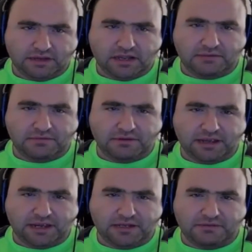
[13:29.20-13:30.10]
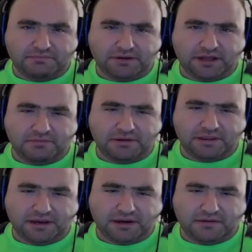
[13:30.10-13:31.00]
I'll be late, but I'll be
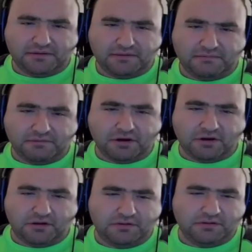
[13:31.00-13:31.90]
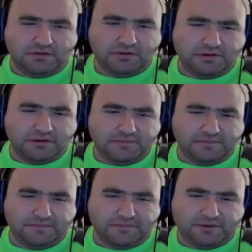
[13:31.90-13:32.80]
there. Marco.
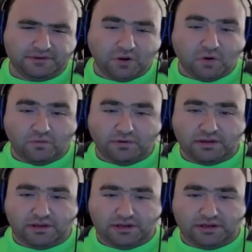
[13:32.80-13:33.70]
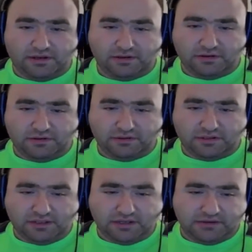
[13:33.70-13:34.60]
Oh, really? You're going
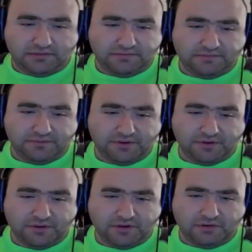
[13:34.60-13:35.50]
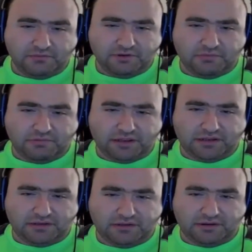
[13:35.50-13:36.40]
to land. What are you
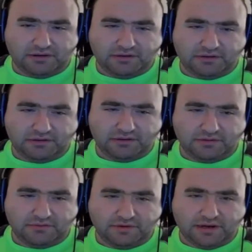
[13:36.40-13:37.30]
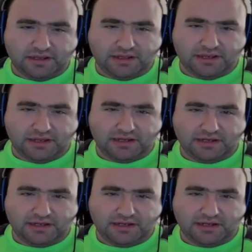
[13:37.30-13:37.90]
planning to do there? Really?